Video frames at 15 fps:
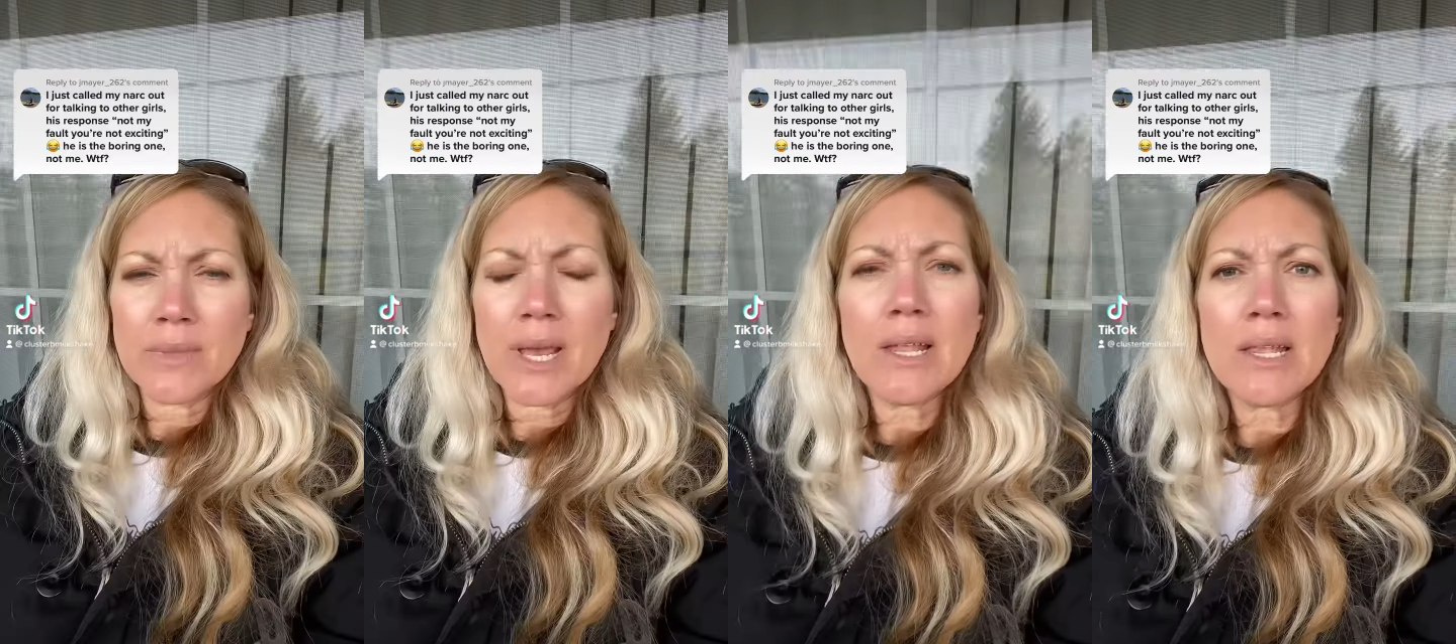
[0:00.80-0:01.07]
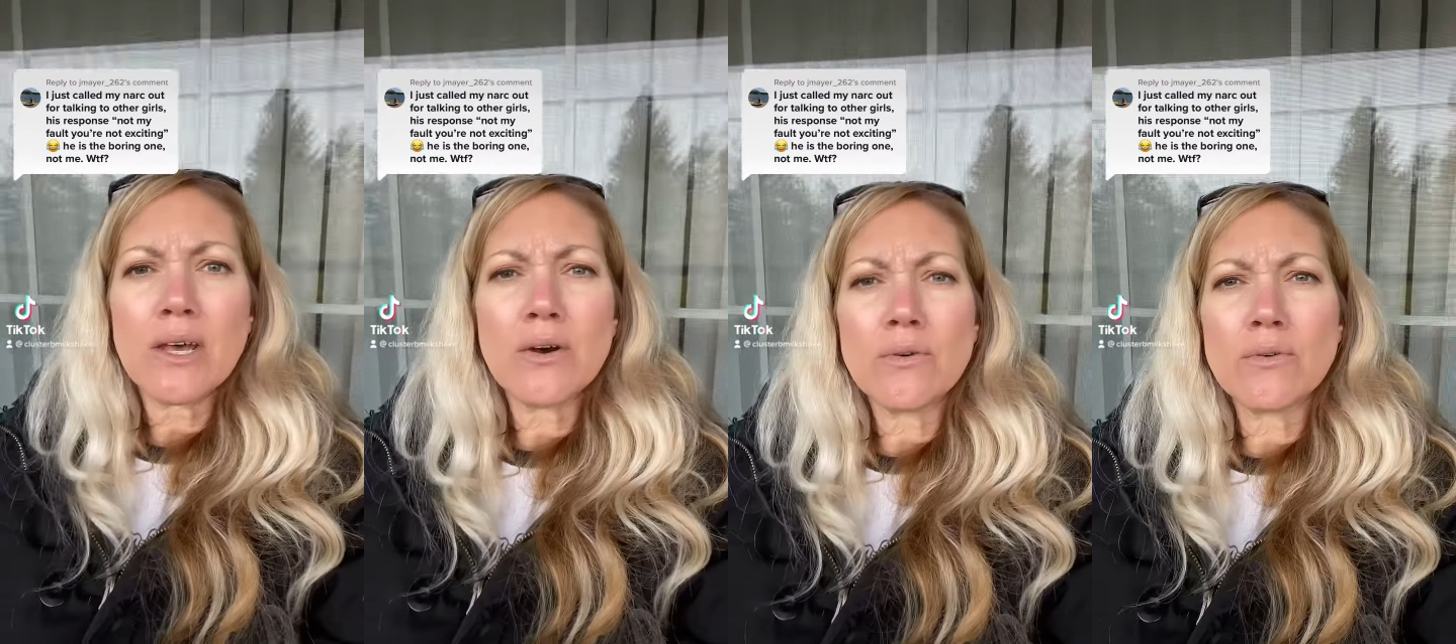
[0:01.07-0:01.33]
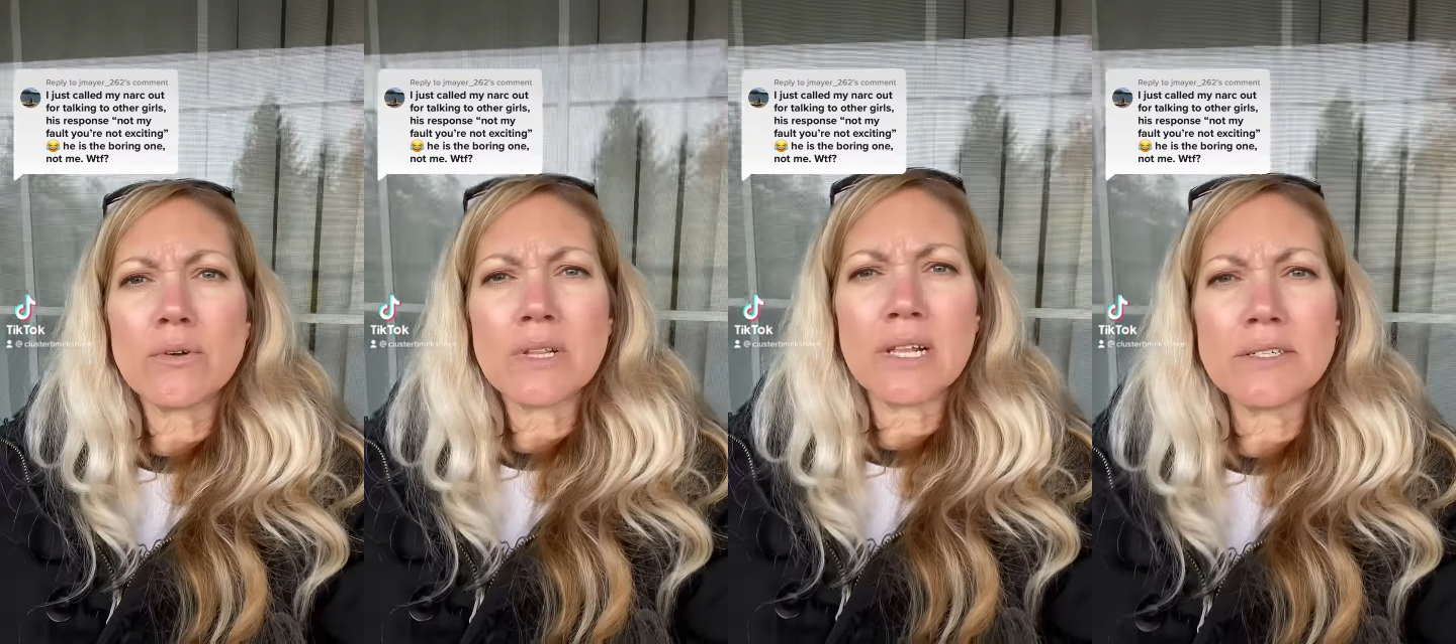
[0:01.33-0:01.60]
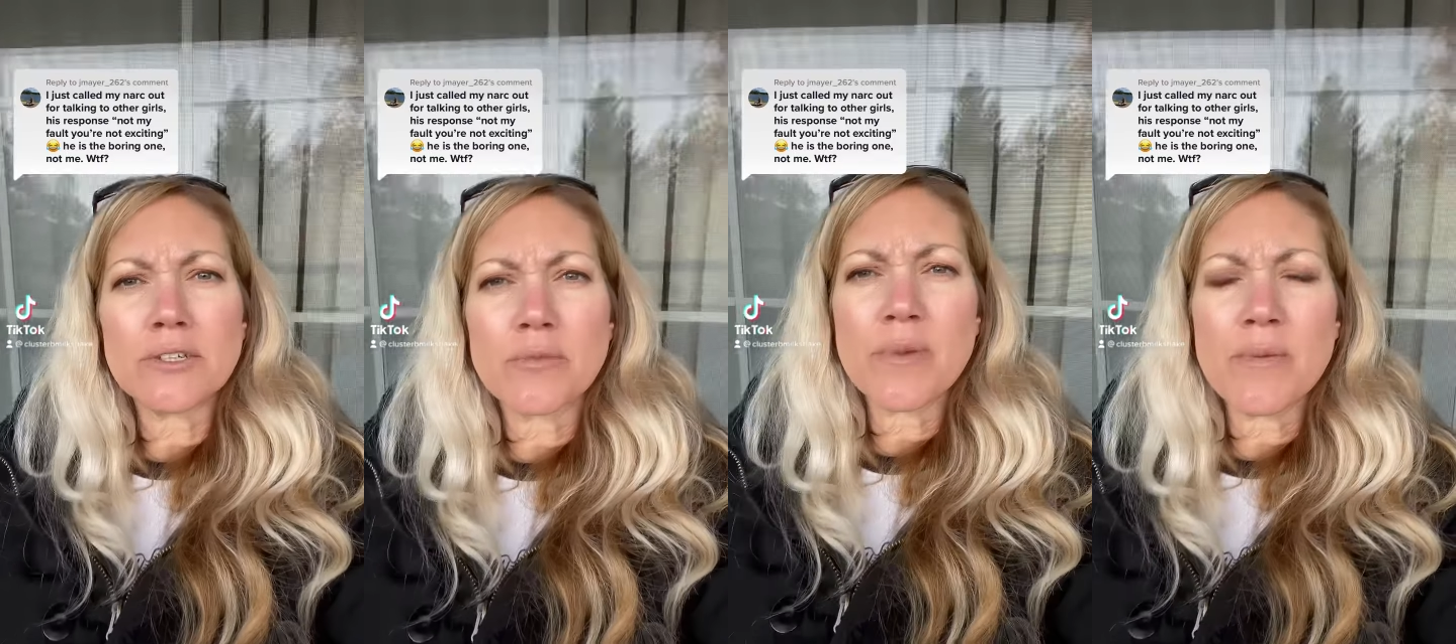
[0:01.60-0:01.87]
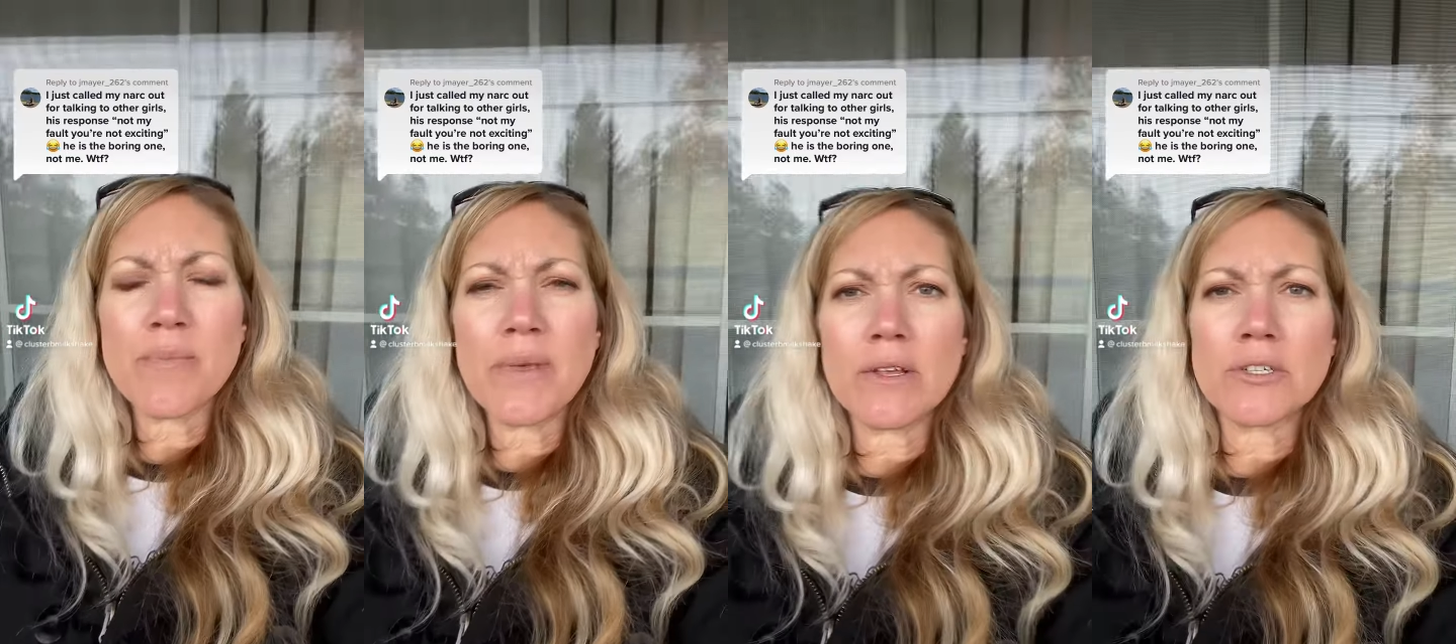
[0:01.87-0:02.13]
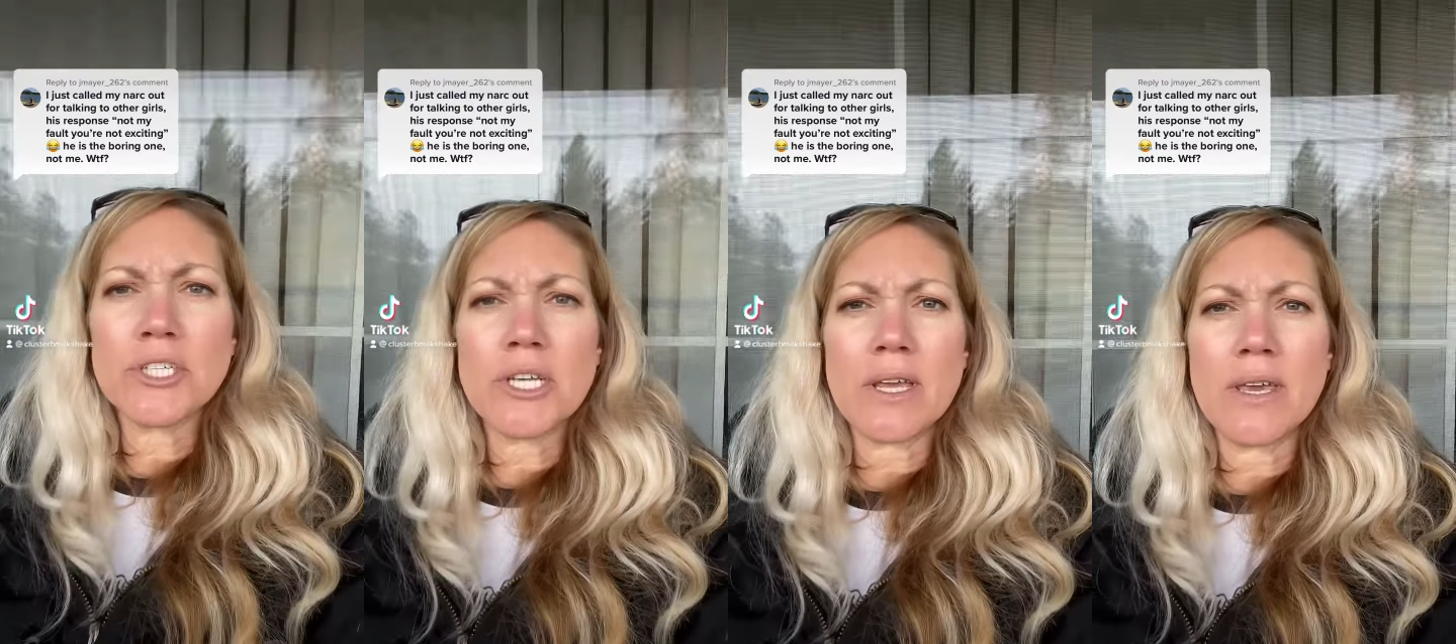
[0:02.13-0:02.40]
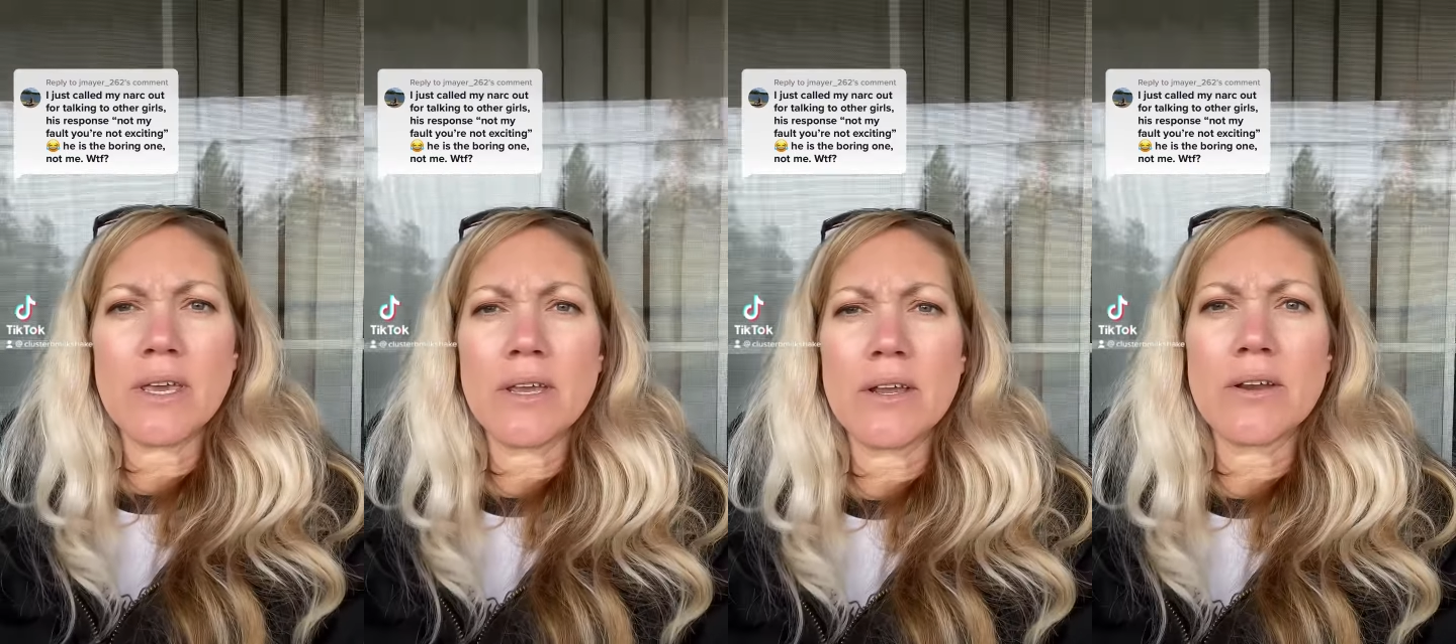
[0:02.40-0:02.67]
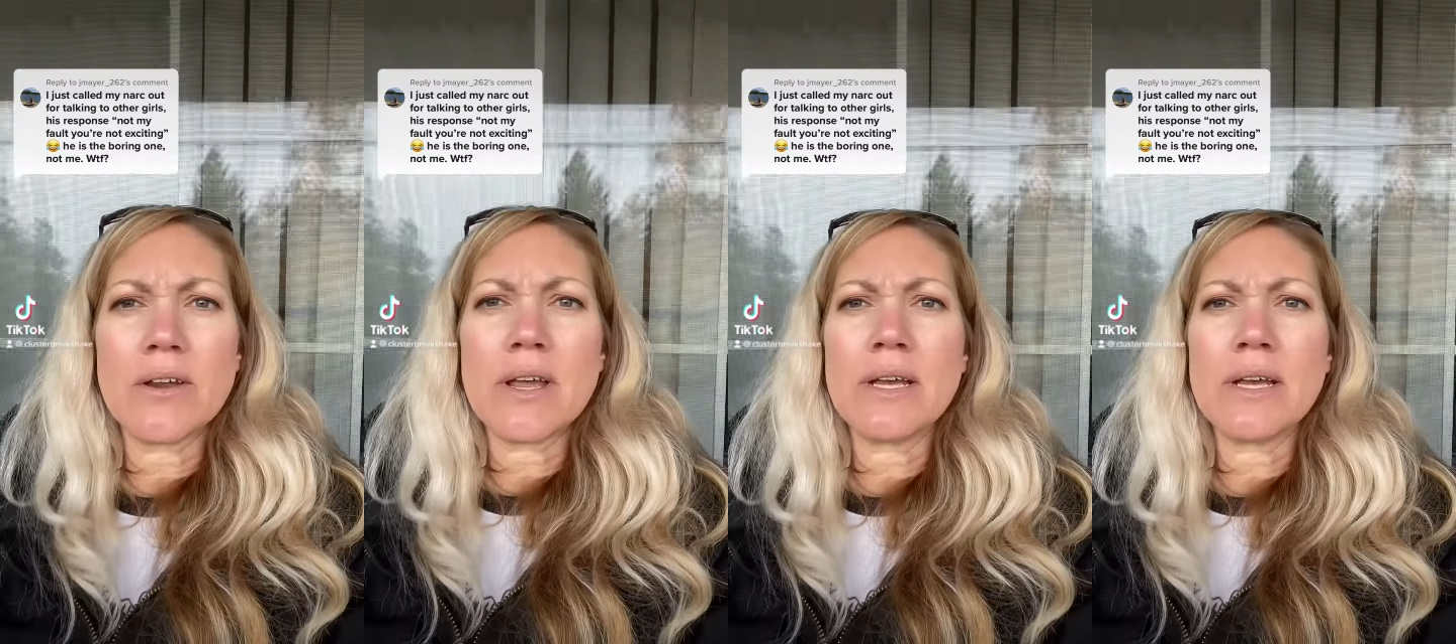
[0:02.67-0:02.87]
Hello, Cluster B Milkshake here,